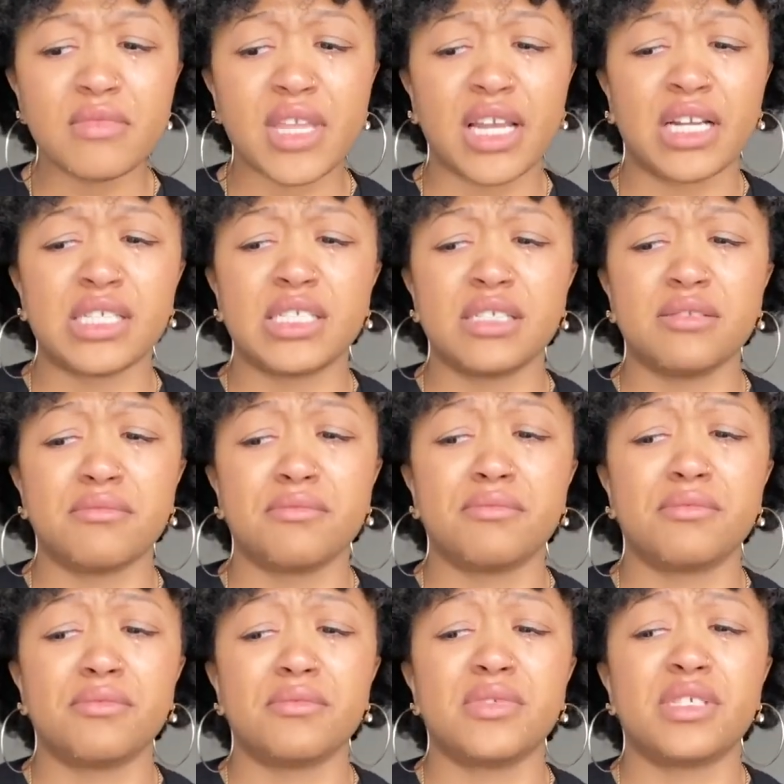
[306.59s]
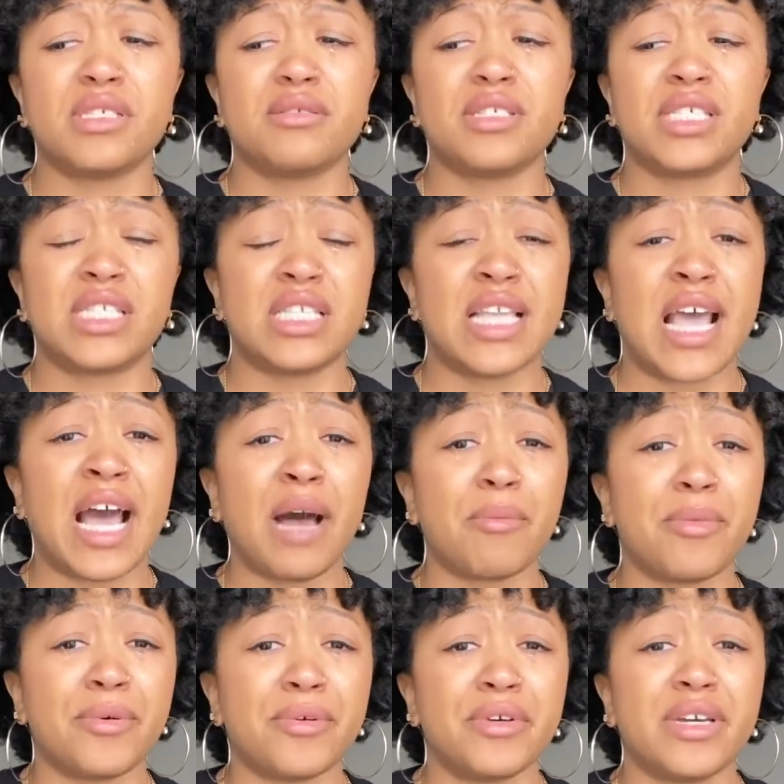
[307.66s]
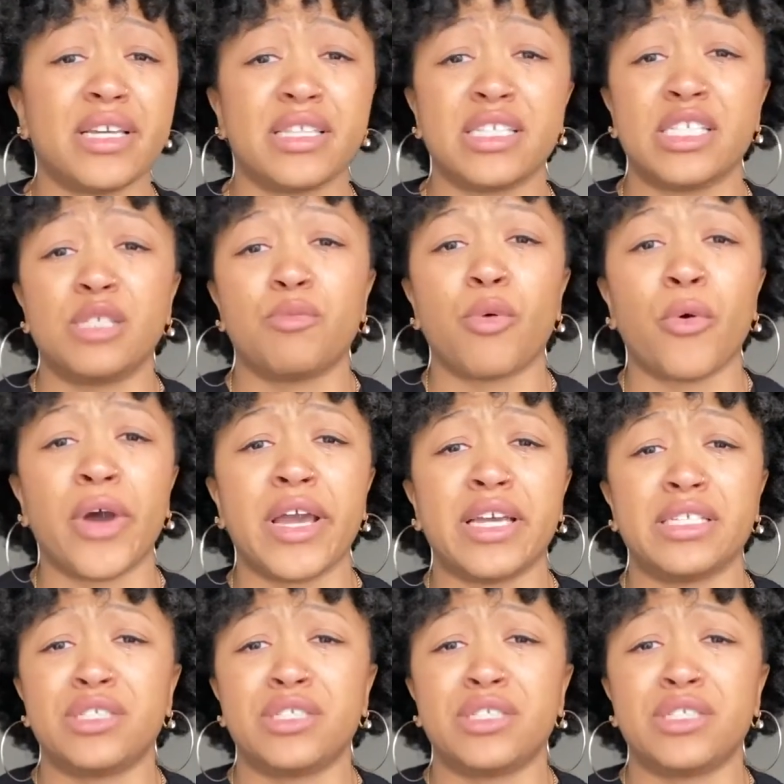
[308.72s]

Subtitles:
And I snapped at this point.